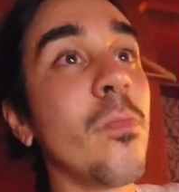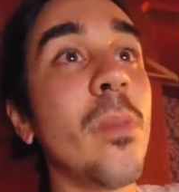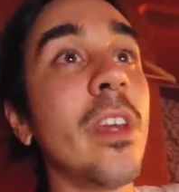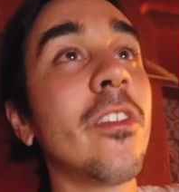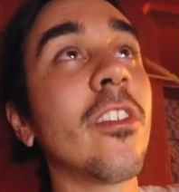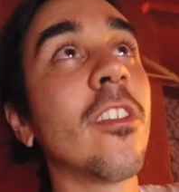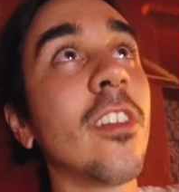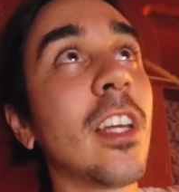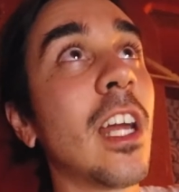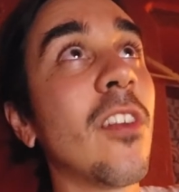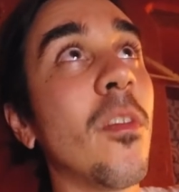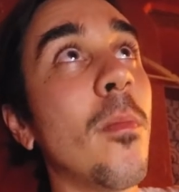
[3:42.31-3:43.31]
basically
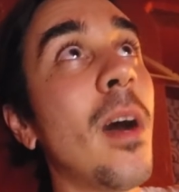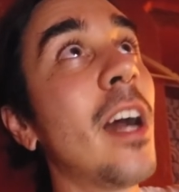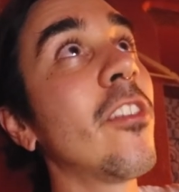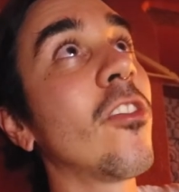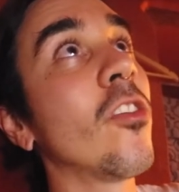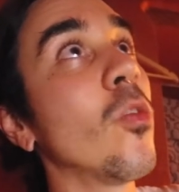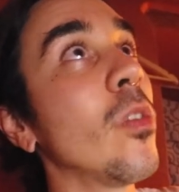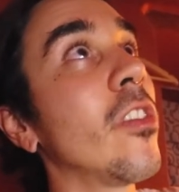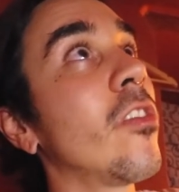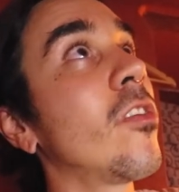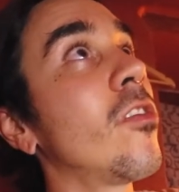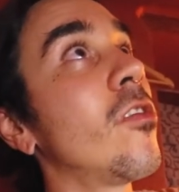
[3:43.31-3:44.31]
kind of a monster
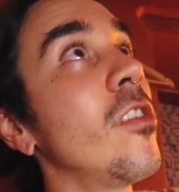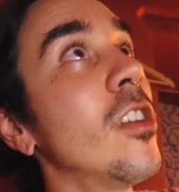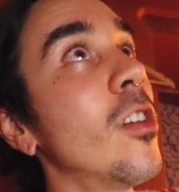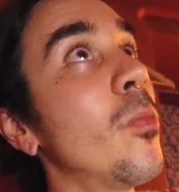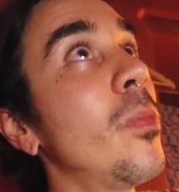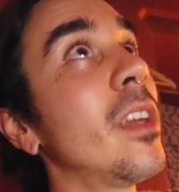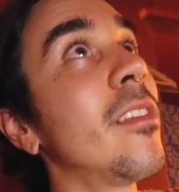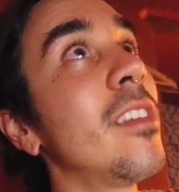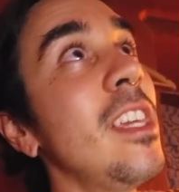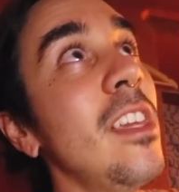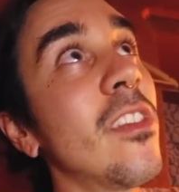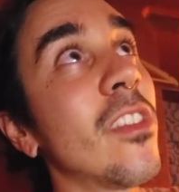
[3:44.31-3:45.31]
with, big
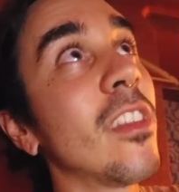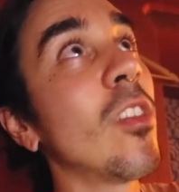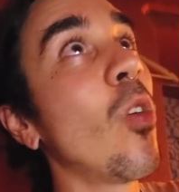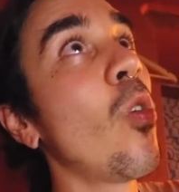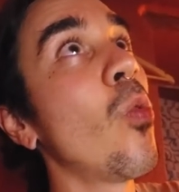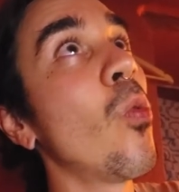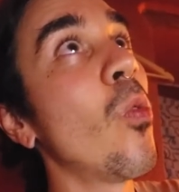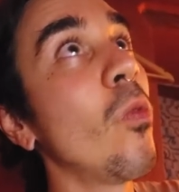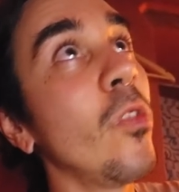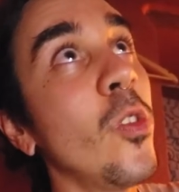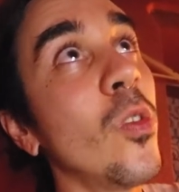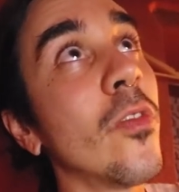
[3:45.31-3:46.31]
teeth, and the whole
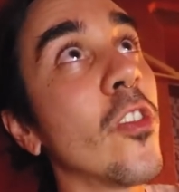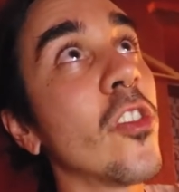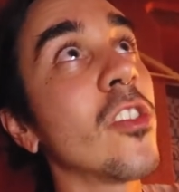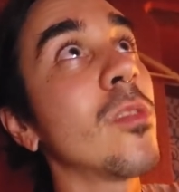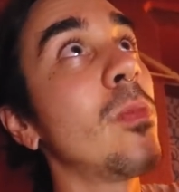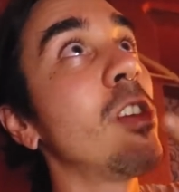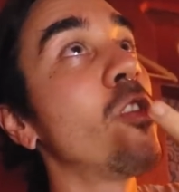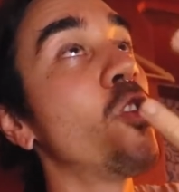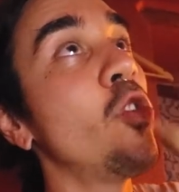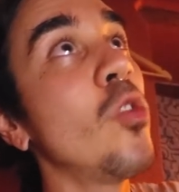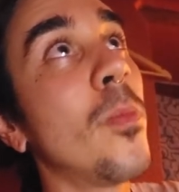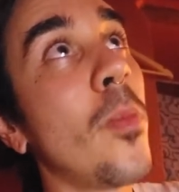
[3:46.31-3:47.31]
universe is being
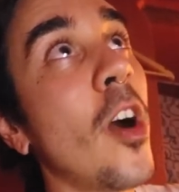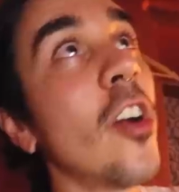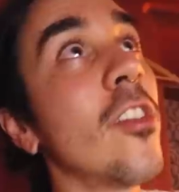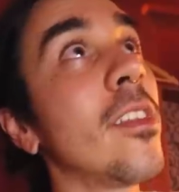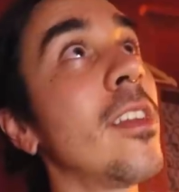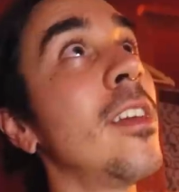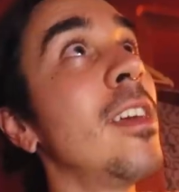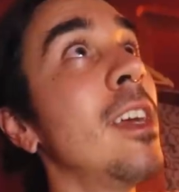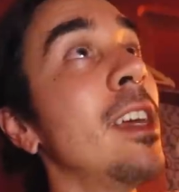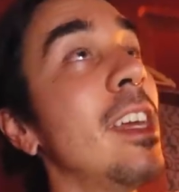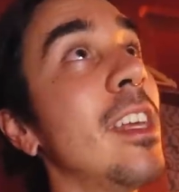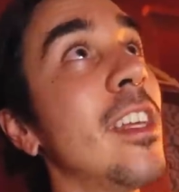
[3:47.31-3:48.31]
chewed apart
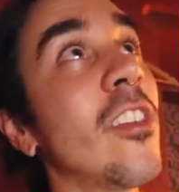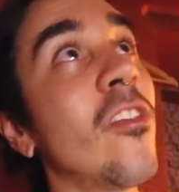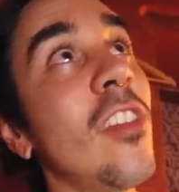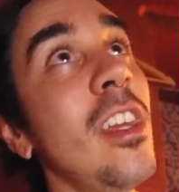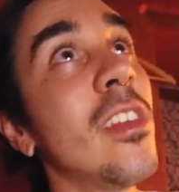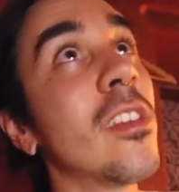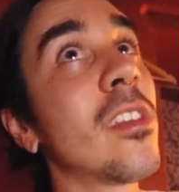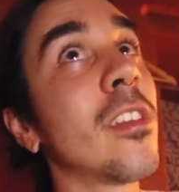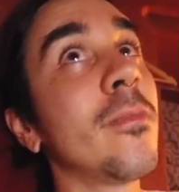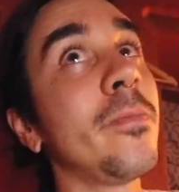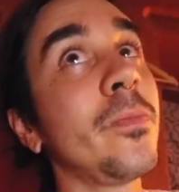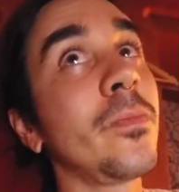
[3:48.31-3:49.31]
in his teeth.
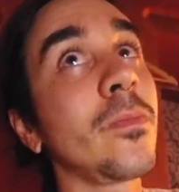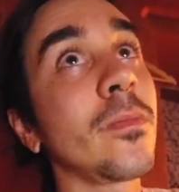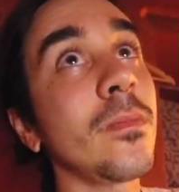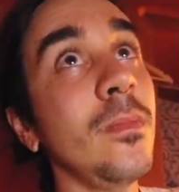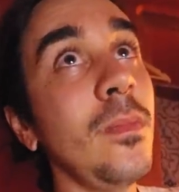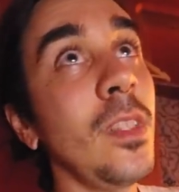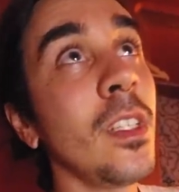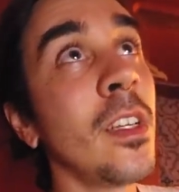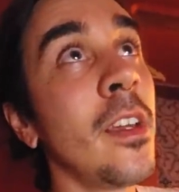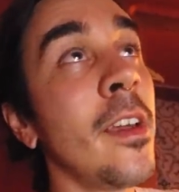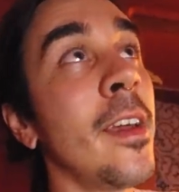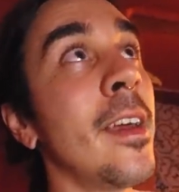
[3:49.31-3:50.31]

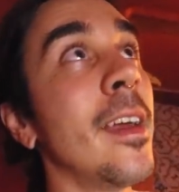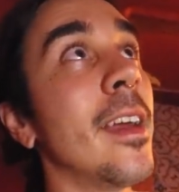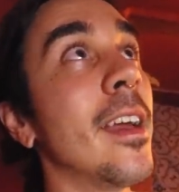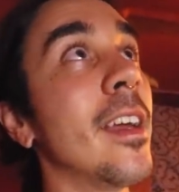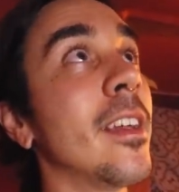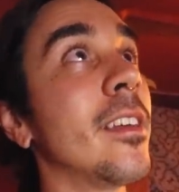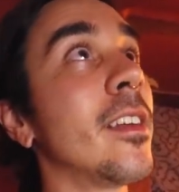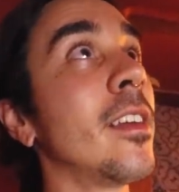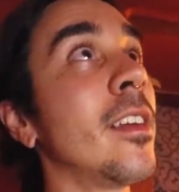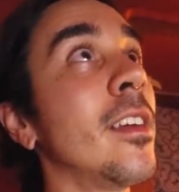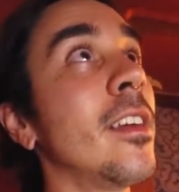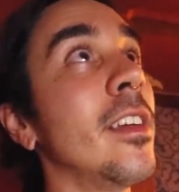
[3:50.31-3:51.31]
And
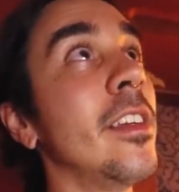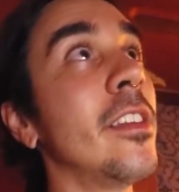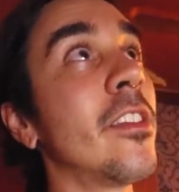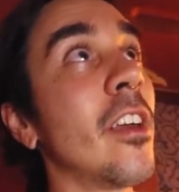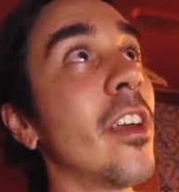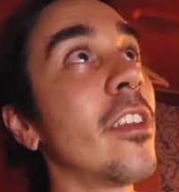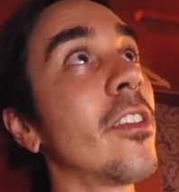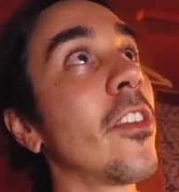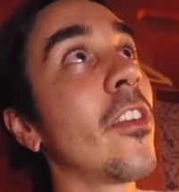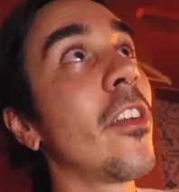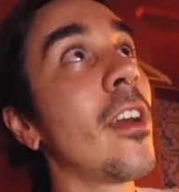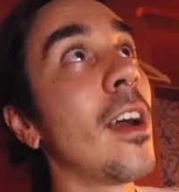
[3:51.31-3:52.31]
he
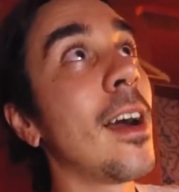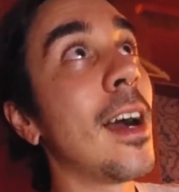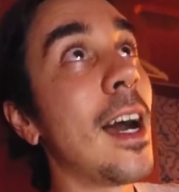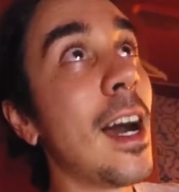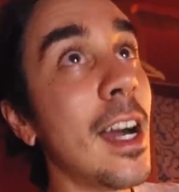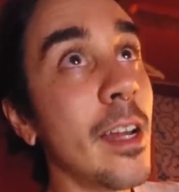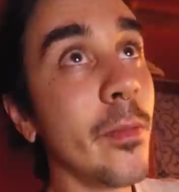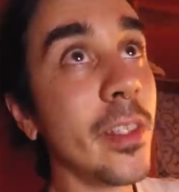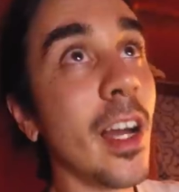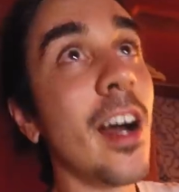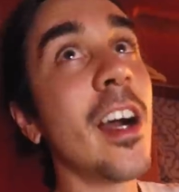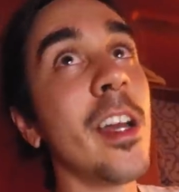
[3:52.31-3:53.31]
says, I am
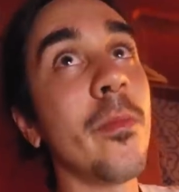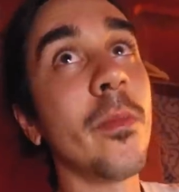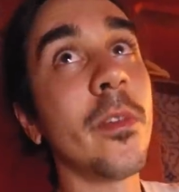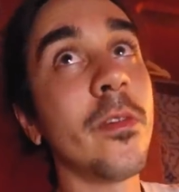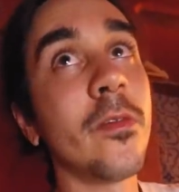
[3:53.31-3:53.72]
time,